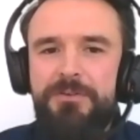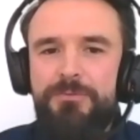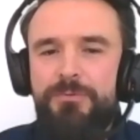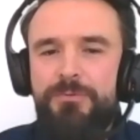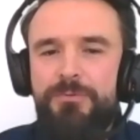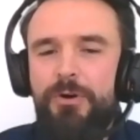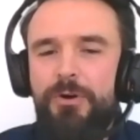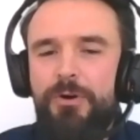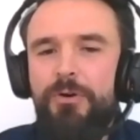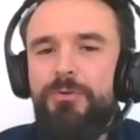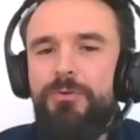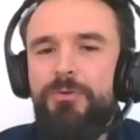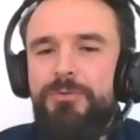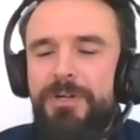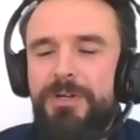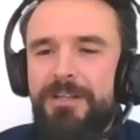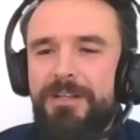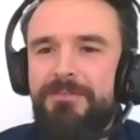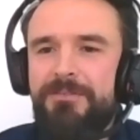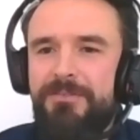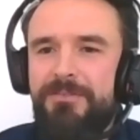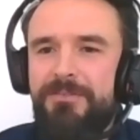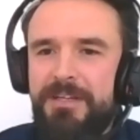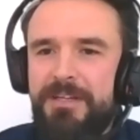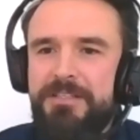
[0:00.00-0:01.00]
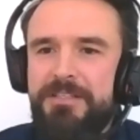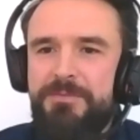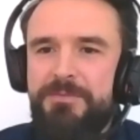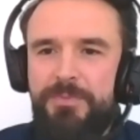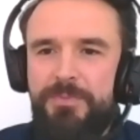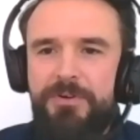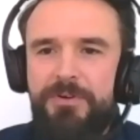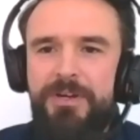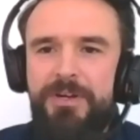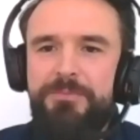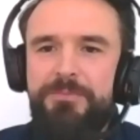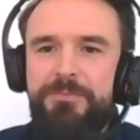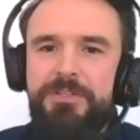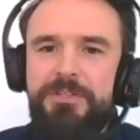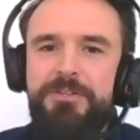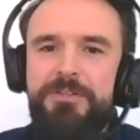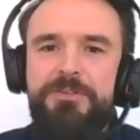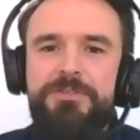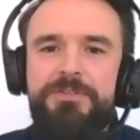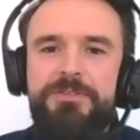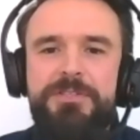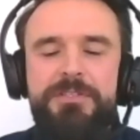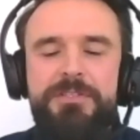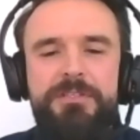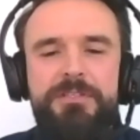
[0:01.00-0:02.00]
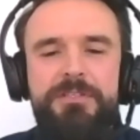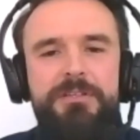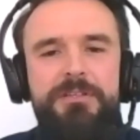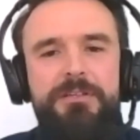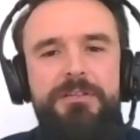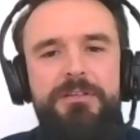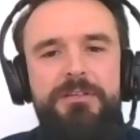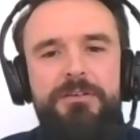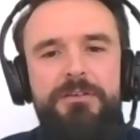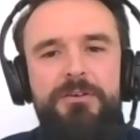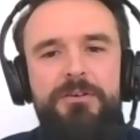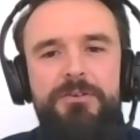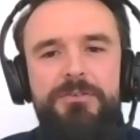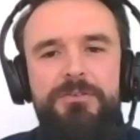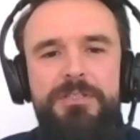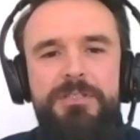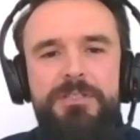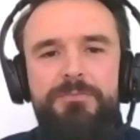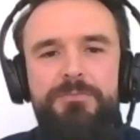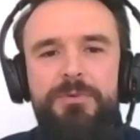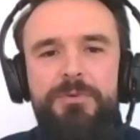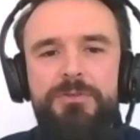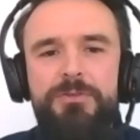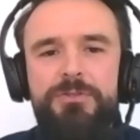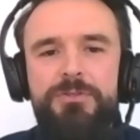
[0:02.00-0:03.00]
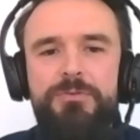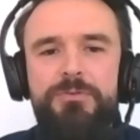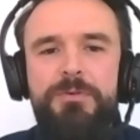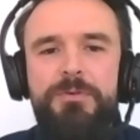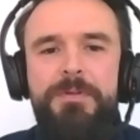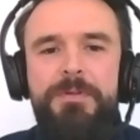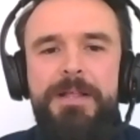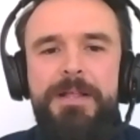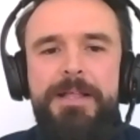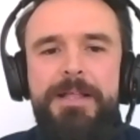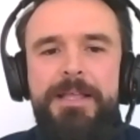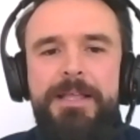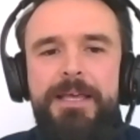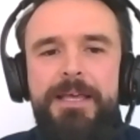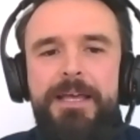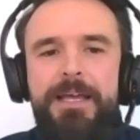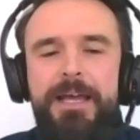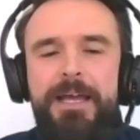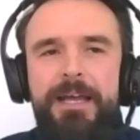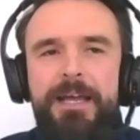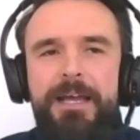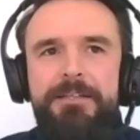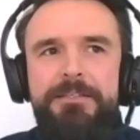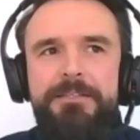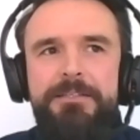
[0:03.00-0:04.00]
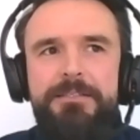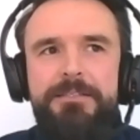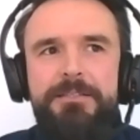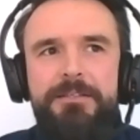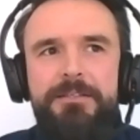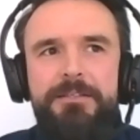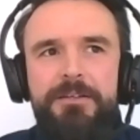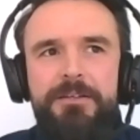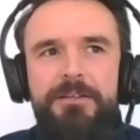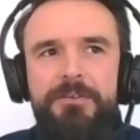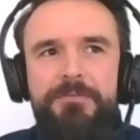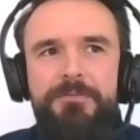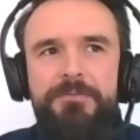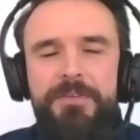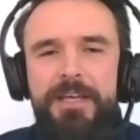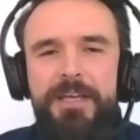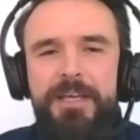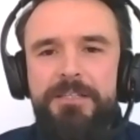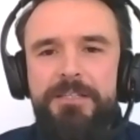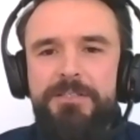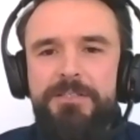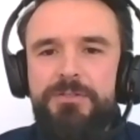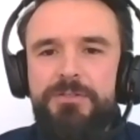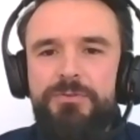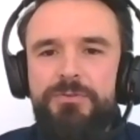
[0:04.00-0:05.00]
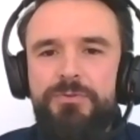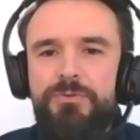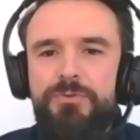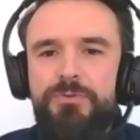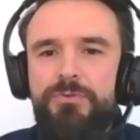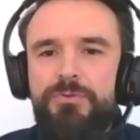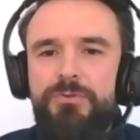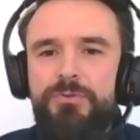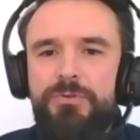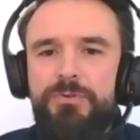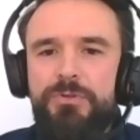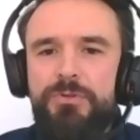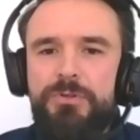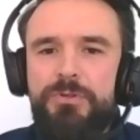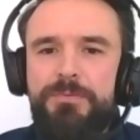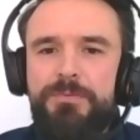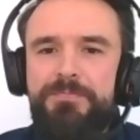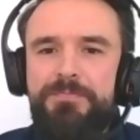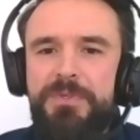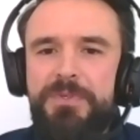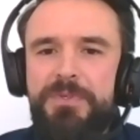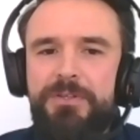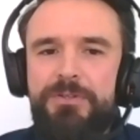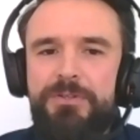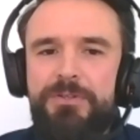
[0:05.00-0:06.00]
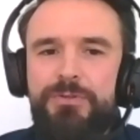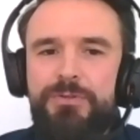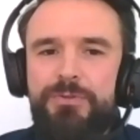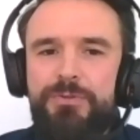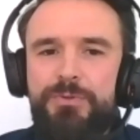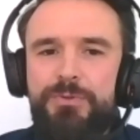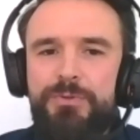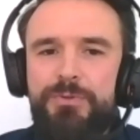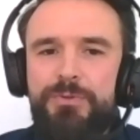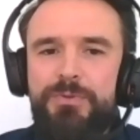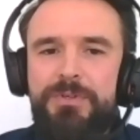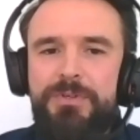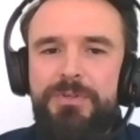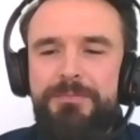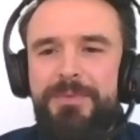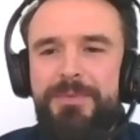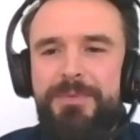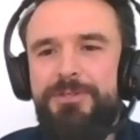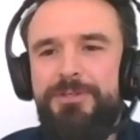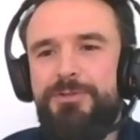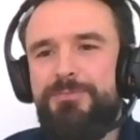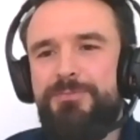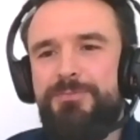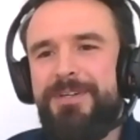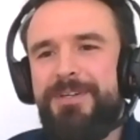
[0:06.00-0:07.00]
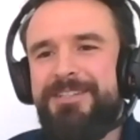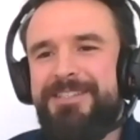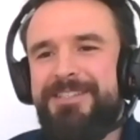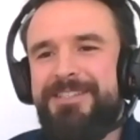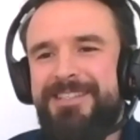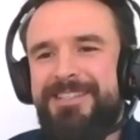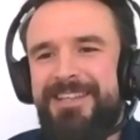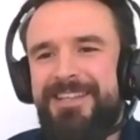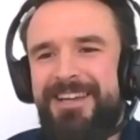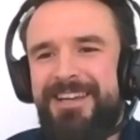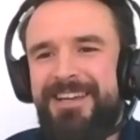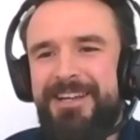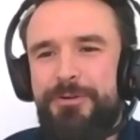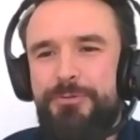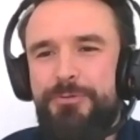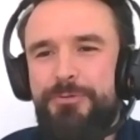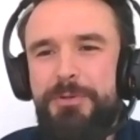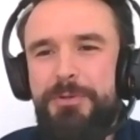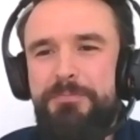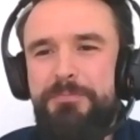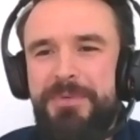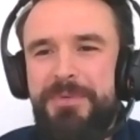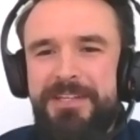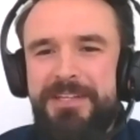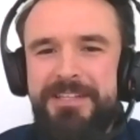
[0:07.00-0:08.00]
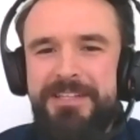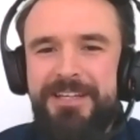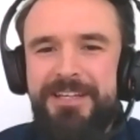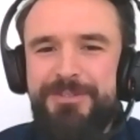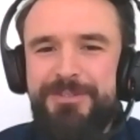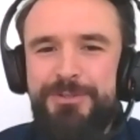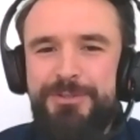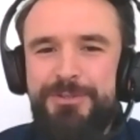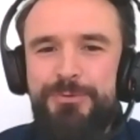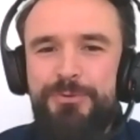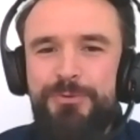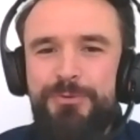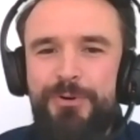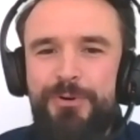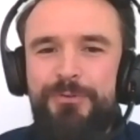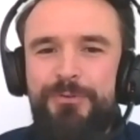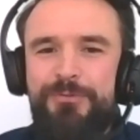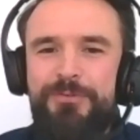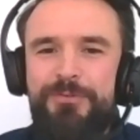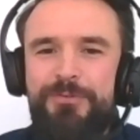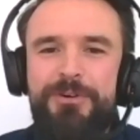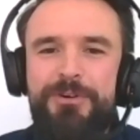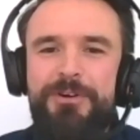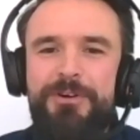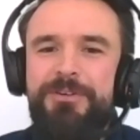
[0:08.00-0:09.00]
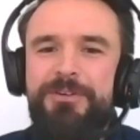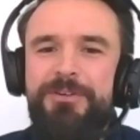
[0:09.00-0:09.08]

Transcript: all relevant parameters uh, on the module. And thanks to, um, to the measurement equipment that you offer